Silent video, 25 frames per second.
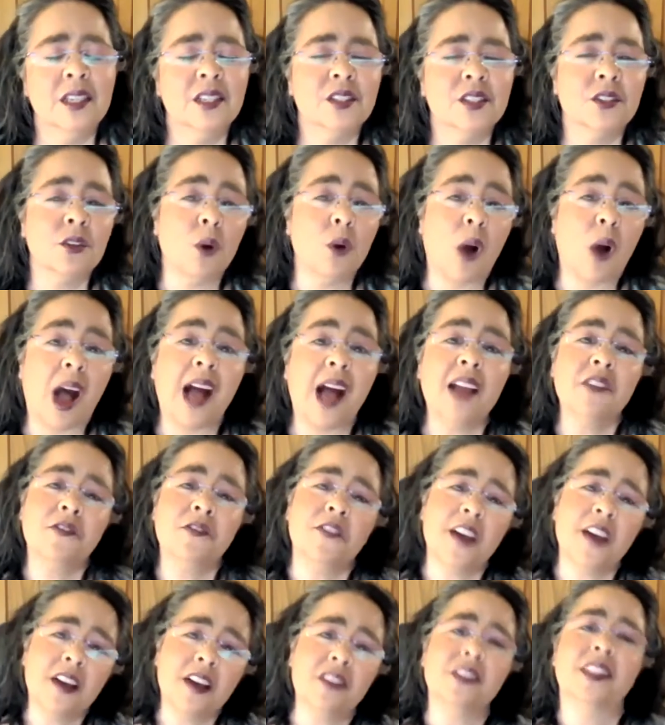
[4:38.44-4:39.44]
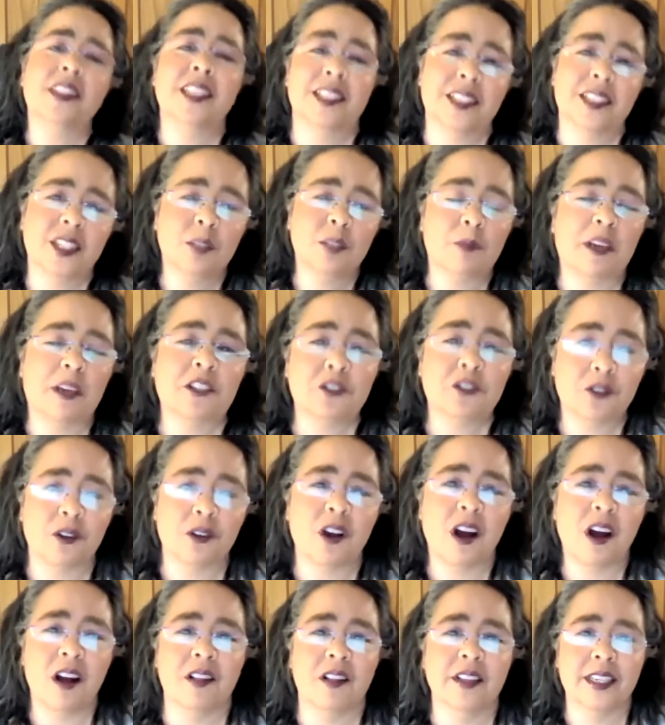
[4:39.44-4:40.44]
So I felt this special
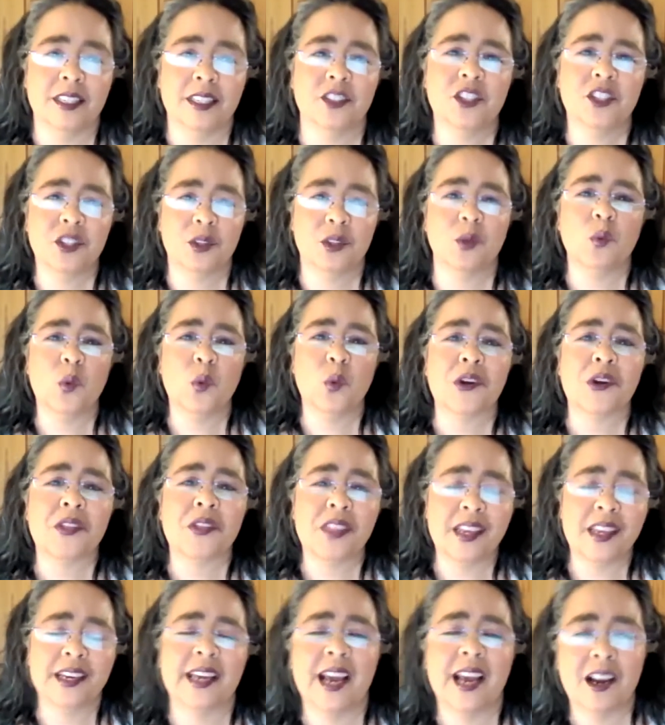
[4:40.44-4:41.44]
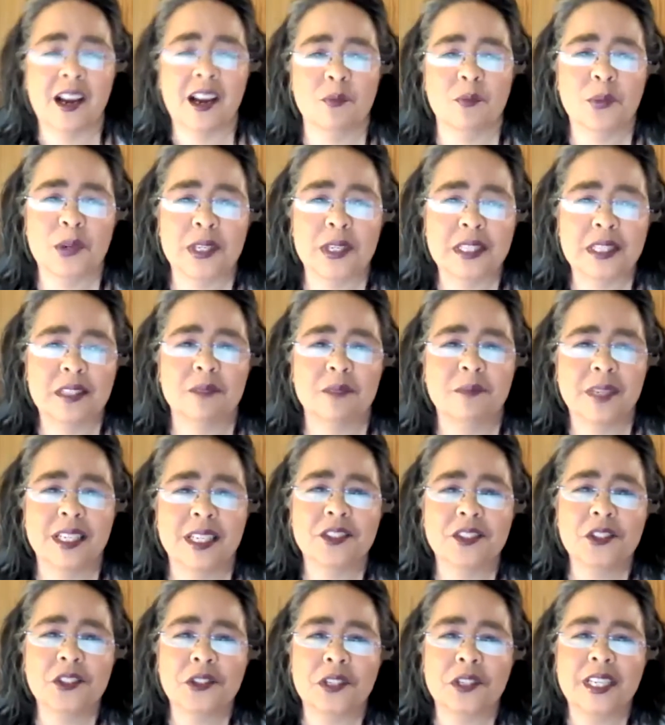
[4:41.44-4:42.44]
calling to the Worthy Now Prison
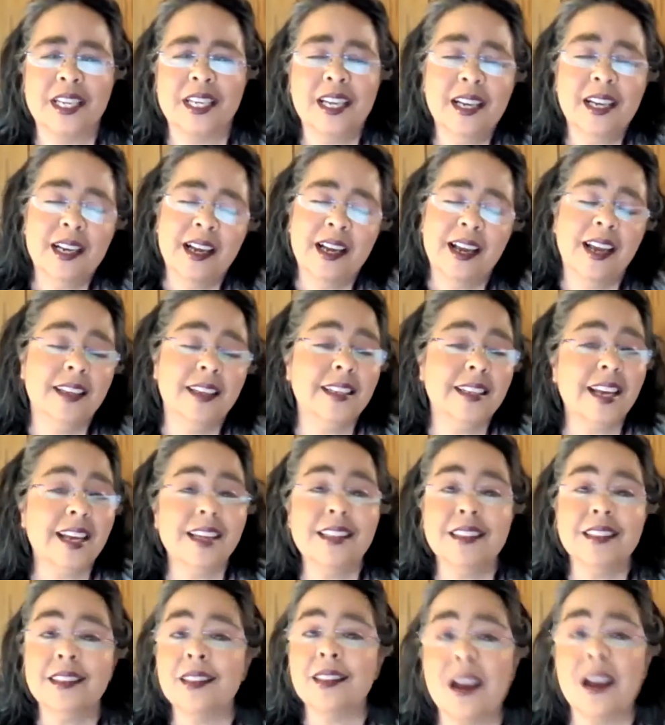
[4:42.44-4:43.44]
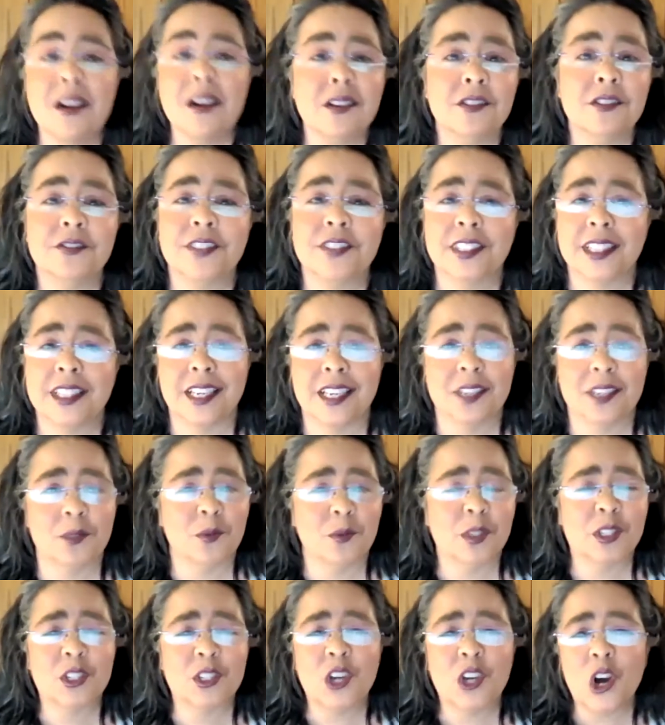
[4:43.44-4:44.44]
Ministry, and I loved that it
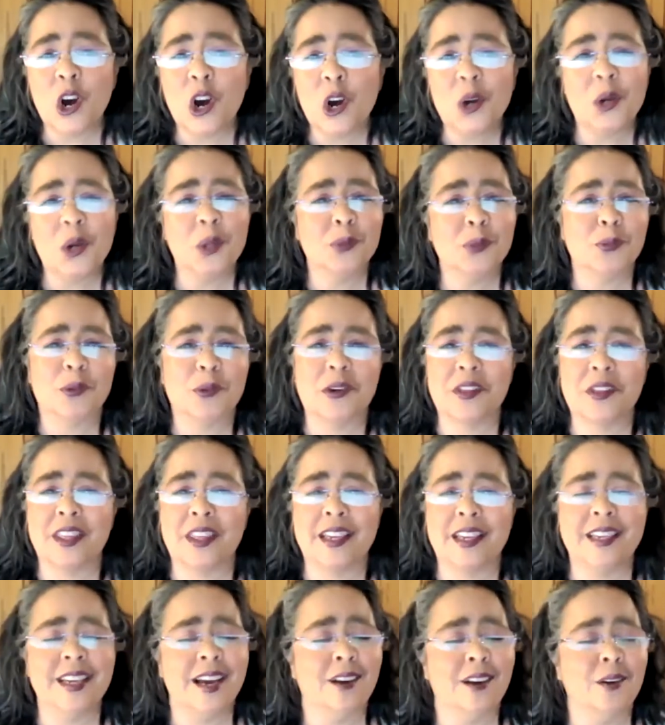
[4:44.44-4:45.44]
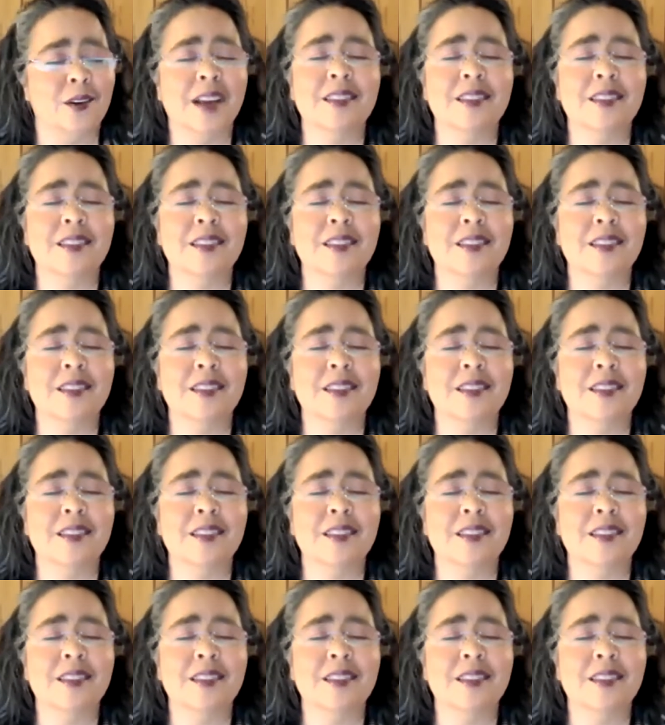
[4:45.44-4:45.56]
was called Worthy Now.